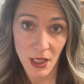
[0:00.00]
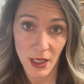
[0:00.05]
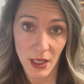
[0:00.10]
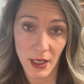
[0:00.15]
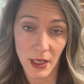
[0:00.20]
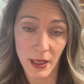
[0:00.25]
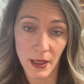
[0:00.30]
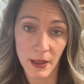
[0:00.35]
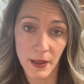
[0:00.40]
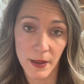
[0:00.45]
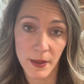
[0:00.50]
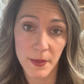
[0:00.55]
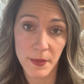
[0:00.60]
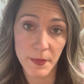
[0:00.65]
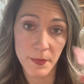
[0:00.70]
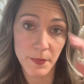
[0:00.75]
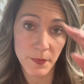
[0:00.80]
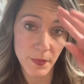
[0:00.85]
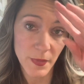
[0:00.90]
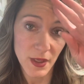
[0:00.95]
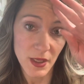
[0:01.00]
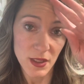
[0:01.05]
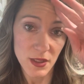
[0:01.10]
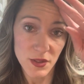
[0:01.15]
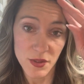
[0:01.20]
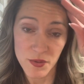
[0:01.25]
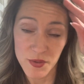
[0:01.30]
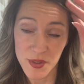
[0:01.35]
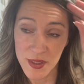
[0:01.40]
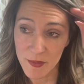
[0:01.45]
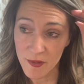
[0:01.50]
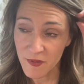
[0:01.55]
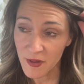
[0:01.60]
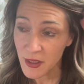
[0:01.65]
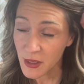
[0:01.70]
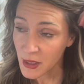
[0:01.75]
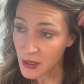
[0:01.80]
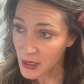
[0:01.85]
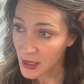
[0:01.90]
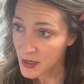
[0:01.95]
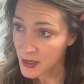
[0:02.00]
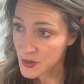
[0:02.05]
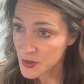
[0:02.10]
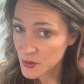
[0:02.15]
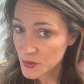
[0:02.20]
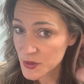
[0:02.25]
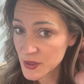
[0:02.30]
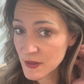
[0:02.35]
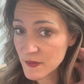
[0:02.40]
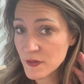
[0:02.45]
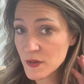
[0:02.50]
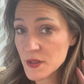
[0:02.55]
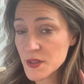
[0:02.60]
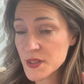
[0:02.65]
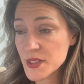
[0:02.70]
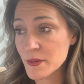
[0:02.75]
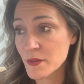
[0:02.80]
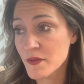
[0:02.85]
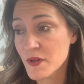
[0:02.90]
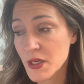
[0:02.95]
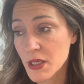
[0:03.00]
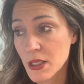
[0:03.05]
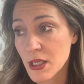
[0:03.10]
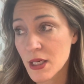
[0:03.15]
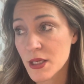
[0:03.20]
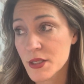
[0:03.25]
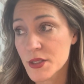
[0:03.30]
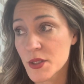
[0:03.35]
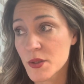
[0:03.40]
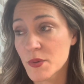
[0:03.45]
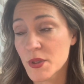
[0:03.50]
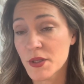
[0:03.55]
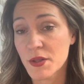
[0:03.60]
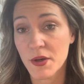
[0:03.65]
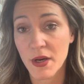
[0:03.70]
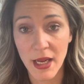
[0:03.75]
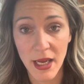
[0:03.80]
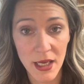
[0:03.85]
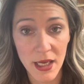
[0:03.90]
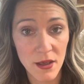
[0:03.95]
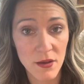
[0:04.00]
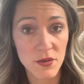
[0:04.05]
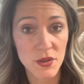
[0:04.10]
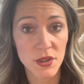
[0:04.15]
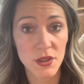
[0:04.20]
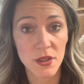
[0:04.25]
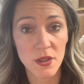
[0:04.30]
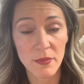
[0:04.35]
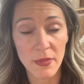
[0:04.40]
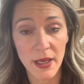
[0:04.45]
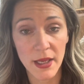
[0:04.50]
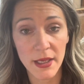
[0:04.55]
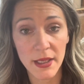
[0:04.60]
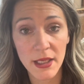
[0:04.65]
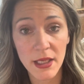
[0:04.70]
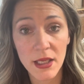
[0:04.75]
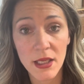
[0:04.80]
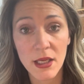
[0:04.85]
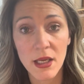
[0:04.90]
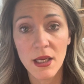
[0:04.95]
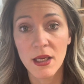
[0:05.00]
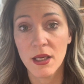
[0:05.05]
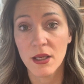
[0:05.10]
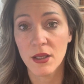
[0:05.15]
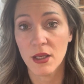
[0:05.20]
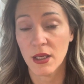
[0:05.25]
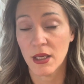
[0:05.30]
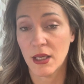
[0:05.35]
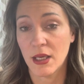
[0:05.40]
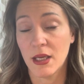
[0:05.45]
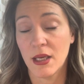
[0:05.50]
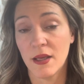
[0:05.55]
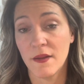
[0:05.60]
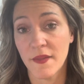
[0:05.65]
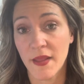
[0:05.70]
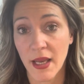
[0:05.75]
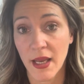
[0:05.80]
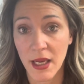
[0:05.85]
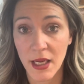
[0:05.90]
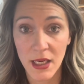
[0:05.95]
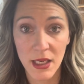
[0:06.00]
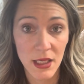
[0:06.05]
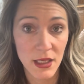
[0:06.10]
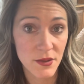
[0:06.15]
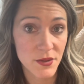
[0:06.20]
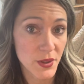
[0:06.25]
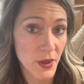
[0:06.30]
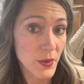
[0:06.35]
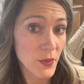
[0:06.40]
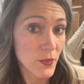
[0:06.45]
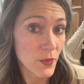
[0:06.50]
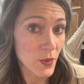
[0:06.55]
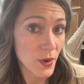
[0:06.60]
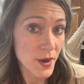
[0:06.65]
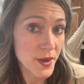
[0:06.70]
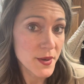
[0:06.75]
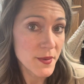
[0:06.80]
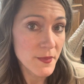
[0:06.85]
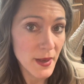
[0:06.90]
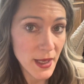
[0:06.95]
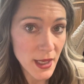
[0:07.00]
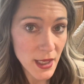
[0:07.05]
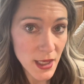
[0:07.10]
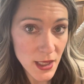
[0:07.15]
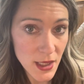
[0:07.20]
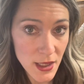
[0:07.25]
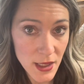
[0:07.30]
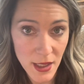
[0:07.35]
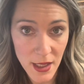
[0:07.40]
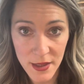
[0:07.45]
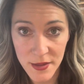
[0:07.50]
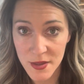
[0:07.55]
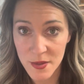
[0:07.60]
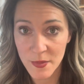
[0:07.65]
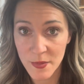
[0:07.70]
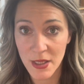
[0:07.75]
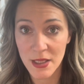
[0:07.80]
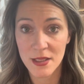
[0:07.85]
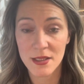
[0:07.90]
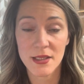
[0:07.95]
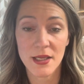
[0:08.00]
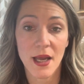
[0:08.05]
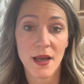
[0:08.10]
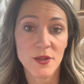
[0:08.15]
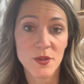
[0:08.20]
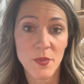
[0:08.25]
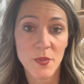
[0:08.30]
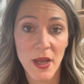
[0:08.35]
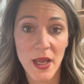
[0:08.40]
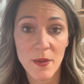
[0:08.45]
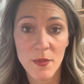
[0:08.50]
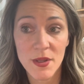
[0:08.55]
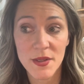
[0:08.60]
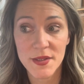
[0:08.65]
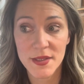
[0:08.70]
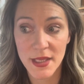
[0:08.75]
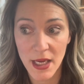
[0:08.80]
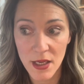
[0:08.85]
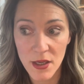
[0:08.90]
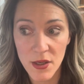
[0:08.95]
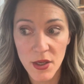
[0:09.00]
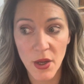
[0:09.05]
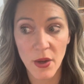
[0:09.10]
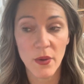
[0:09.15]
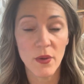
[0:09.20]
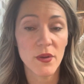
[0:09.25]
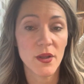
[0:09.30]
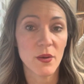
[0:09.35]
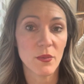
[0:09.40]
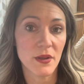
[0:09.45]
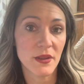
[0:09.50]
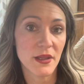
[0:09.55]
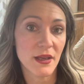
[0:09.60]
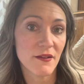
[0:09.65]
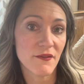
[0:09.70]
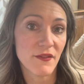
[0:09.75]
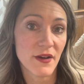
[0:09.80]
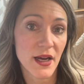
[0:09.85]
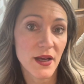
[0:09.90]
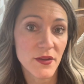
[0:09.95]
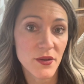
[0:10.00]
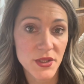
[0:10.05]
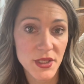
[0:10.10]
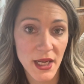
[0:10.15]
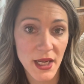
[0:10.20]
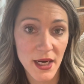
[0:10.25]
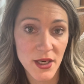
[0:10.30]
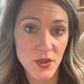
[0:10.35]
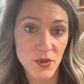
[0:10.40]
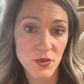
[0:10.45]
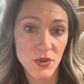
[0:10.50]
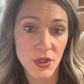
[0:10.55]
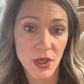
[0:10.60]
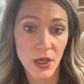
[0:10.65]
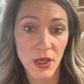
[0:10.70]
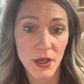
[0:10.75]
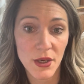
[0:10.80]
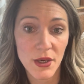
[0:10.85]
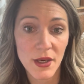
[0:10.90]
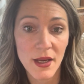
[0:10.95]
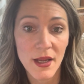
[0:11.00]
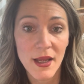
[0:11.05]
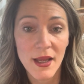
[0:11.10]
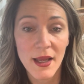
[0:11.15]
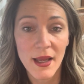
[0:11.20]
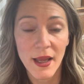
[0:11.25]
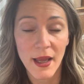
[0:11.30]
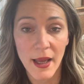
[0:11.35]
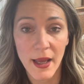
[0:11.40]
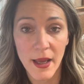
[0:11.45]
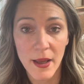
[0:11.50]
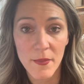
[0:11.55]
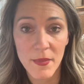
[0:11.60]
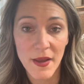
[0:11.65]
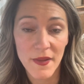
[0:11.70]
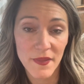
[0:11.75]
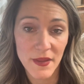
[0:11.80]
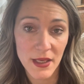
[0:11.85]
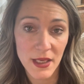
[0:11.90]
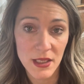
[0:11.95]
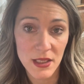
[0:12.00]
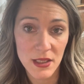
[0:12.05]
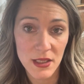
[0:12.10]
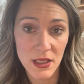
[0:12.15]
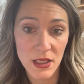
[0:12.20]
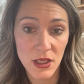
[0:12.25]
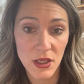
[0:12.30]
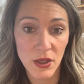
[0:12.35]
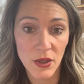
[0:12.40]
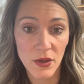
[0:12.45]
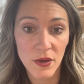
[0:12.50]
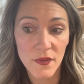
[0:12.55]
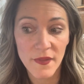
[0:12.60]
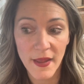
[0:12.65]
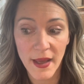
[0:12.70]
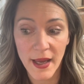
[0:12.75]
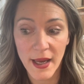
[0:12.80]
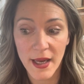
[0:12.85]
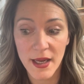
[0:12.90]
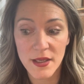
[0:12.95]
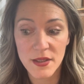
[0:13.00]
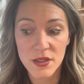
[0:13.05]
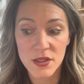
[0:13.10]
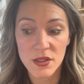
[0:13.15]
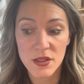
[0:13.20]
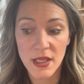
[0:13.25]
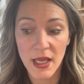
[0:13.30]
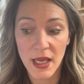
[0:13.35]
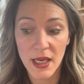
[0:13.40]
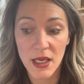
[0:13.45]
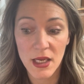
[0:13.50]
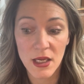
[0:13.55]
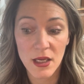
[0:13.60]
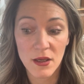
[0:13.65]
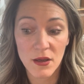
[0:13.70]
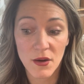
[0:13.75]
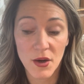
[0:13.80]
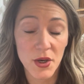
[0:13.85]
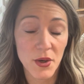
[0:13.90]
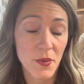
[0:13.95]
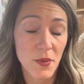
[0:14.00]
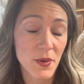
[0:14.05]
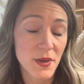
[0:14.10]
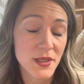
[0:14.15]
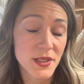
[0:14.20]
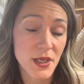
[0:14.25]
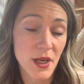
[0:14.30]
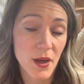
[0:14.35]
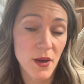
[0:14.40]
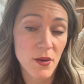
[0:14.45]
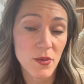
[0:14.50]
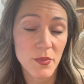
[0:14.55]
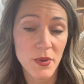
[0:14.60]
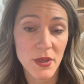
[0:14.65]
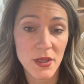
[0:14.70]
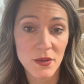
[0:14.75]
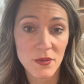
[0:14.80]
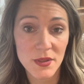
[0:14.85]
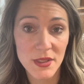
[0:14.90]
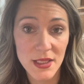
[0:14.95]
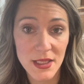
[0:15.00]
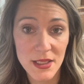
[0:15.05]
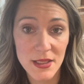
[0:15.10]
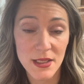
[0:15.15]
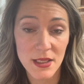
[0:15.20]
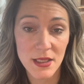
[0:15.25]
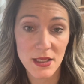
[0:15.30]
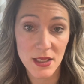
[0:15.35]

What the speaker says: So some of our clients are different. Some of our clients would rather hang on to their money and they don't want to make estimated tax payments. They know that when they file their tax return at the end of the year that they are going to owe penalties and